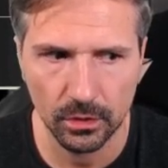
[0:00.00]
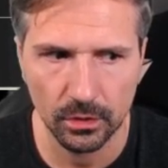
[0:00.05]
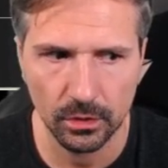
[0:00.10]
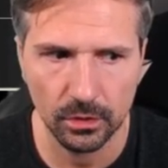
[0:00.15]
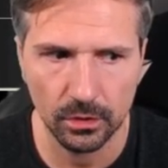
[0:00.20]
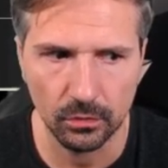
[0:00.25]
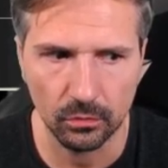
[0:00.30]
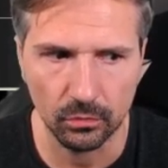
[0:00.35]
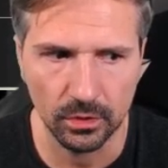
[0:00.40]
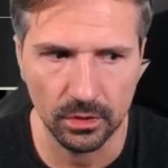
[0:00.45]

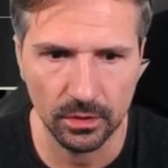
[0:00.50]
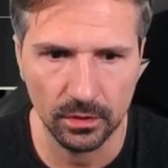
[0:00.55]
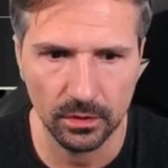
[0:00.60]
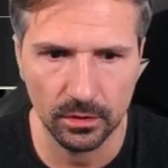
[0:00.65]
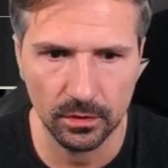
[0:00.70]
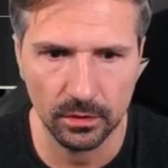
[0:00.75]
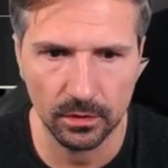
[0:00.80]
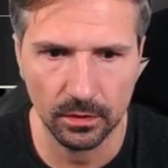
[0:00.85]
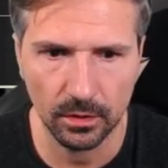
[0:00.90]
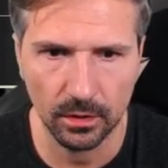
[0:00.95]
So
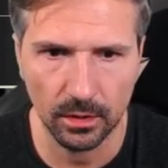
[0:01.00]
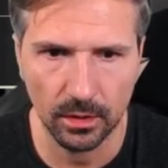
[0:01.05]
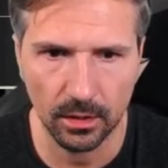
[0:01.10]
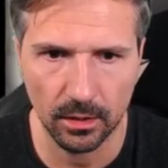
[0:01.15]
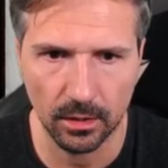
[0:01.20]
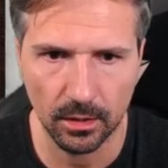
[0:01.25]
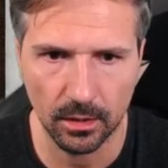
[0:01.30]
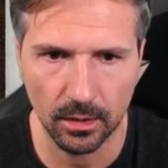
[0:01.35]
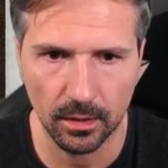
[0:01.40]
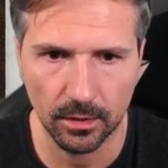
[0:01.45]
this,
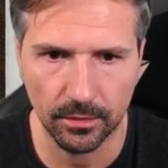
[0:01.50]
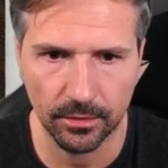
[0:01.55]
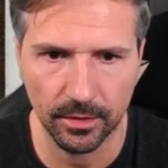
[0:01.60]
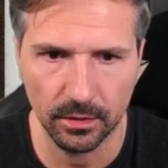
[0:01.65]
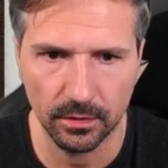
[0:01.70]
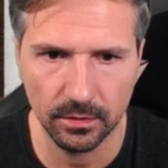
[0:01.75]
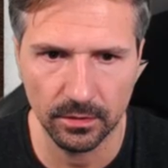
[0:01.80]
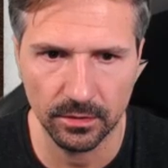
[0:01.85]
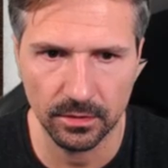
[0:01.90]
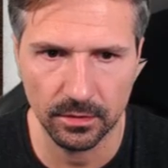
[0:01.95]
I
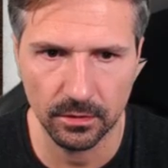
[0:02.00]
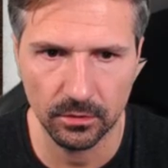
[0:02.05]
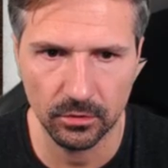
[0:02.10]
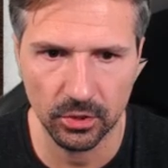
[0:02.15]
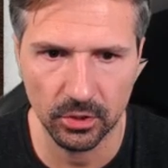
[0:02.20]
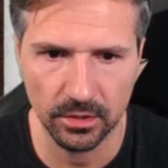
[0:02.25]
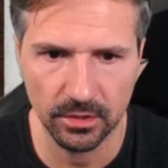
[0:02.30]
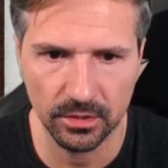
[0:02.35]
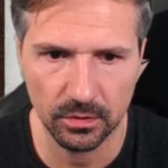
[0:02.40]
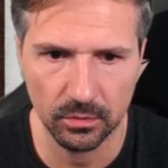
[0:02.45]
think this
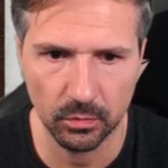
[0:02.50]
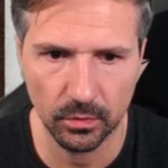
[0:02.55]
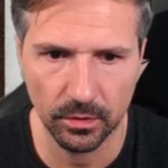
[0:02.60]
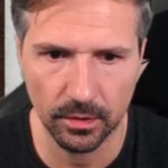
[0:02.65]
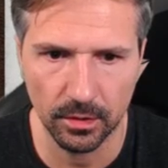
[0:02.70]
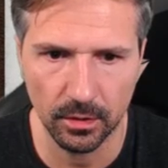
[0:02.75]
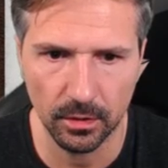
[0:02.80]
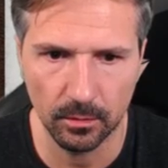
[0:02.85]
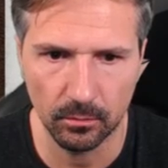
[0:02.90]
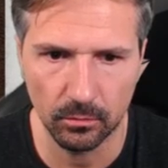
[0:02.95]
synergizes with
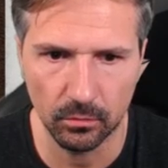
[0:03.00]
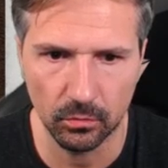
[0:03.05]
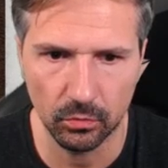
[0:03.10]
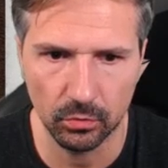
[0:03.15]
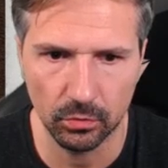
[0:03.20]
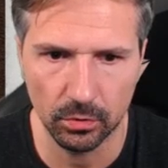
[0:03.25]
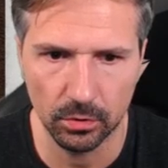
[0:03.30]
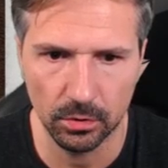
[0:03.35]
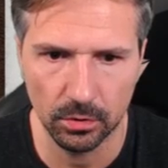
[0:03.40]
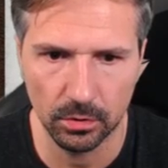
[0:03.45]
the
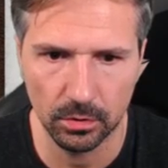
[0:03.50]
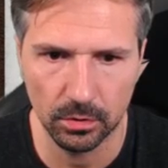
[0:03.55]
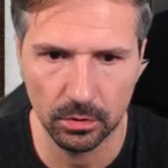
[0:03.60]
Amour.